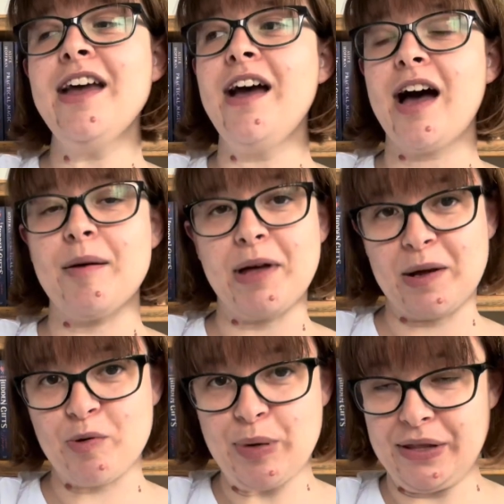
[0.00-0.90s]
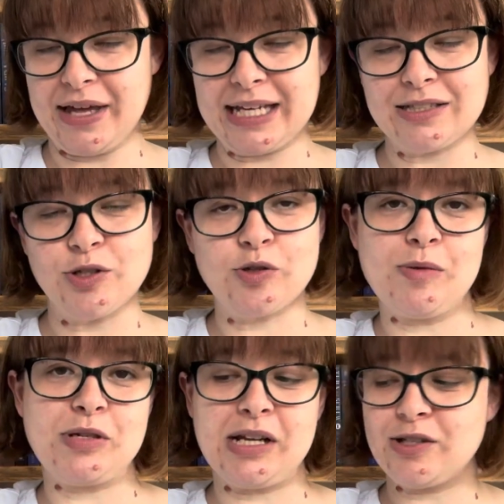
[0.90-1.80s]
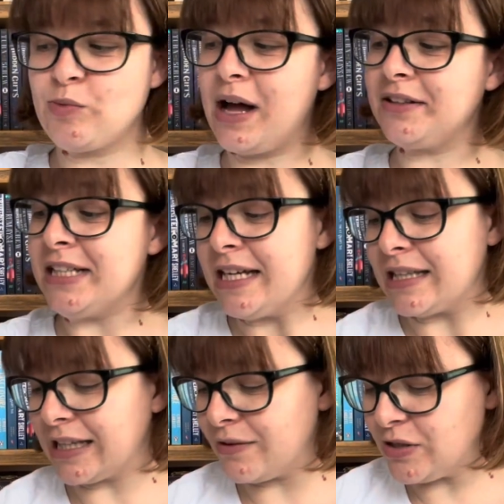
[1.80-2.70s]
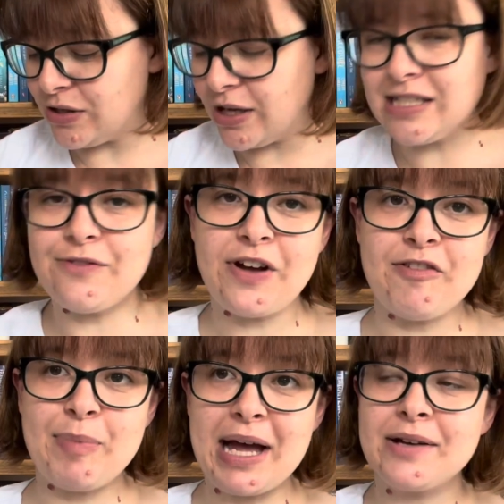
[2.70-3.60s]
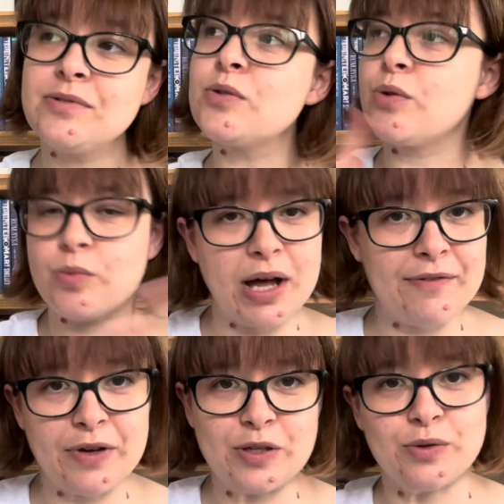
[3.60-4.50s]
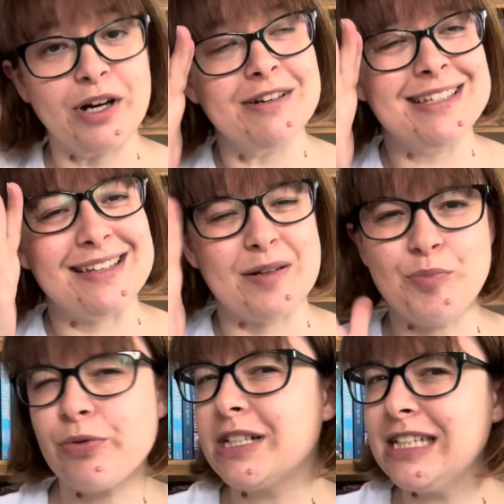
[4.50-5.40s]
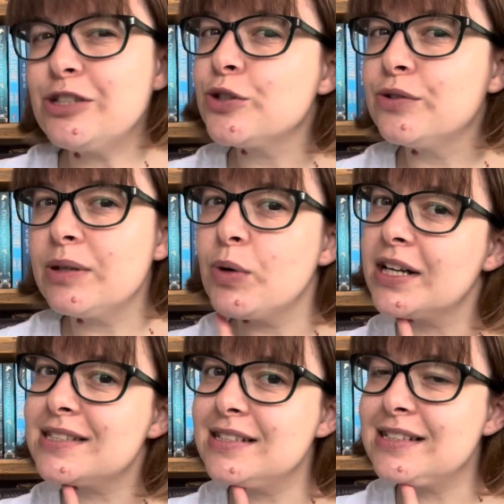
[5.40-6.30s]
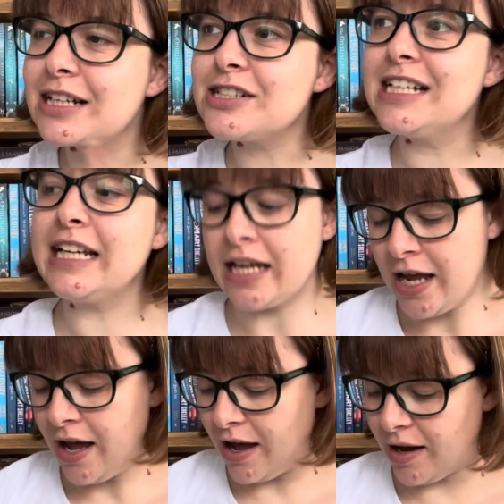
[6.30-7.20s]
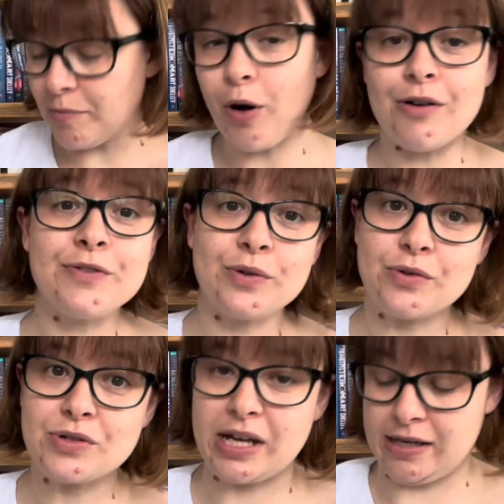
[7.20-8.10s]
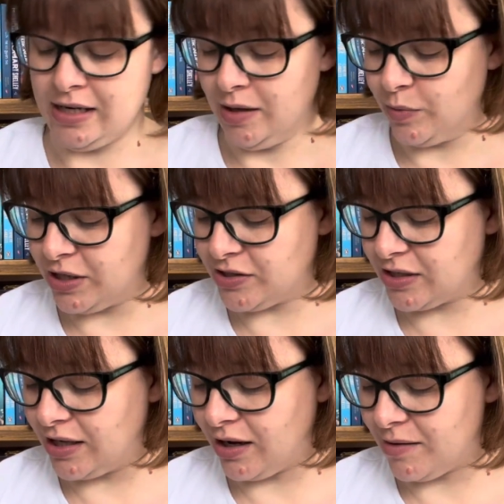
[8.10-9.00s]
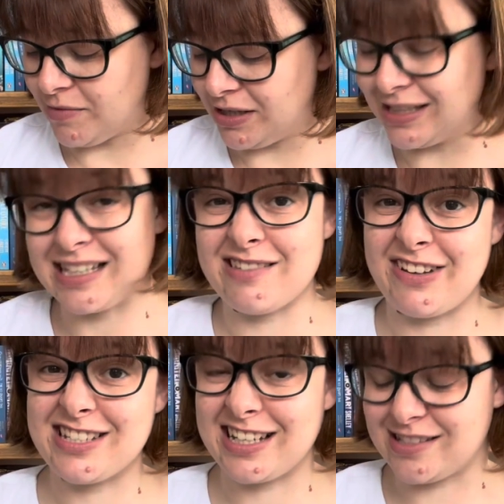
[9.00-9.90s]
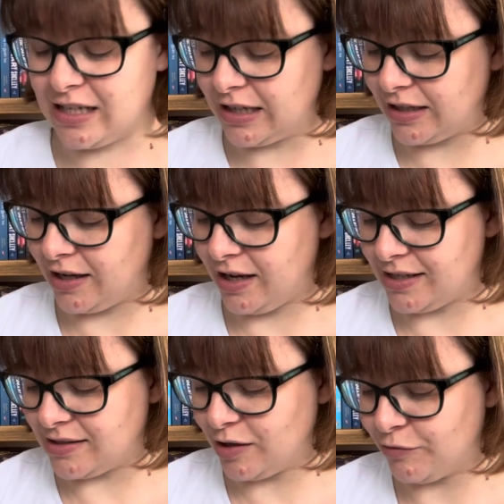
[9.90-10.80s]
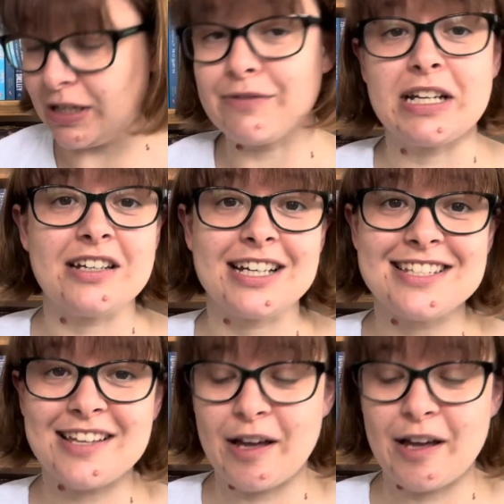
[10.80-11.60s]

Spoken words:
and I will put that in the description as well. That gives you £35 or whatever your currency is. I'm pretty sure it works internationally, off your order, which I think is fantastic, and a really nice